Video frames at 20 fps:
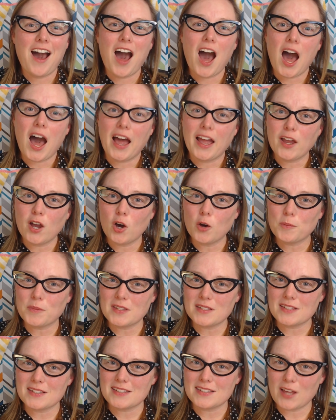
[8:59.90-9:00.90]
I hope
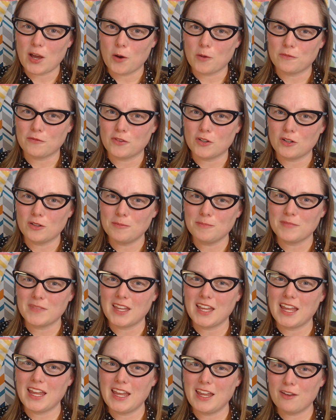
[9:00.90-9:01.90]
this is helpful.
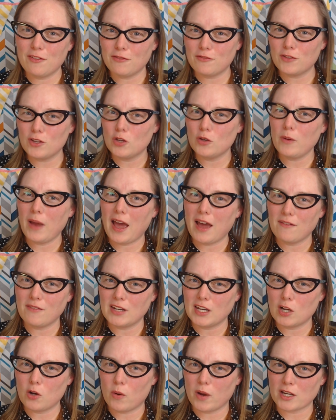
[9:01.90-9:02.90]
If you have
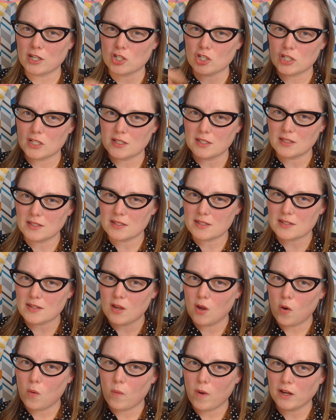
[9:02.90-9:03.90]
any questions, why